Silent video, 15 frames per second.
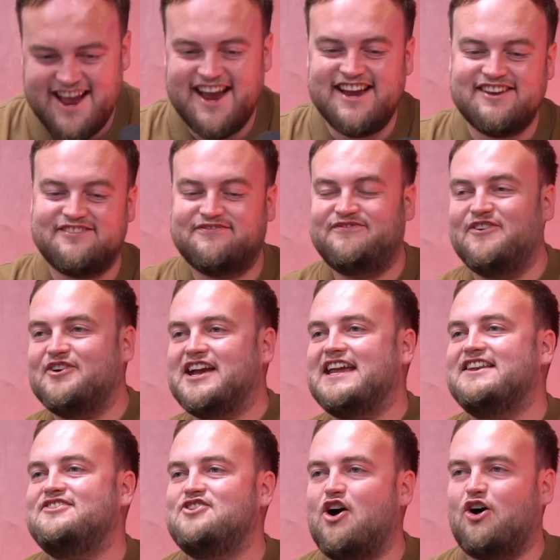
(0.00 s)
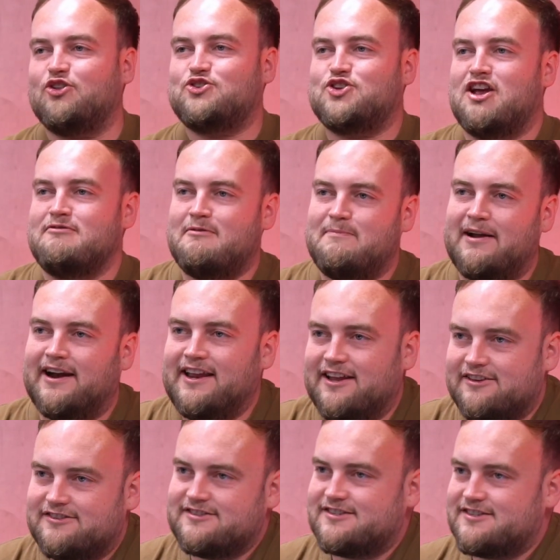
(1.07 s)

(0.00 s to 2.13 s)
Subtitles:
It's fucking not turbo belly. Is.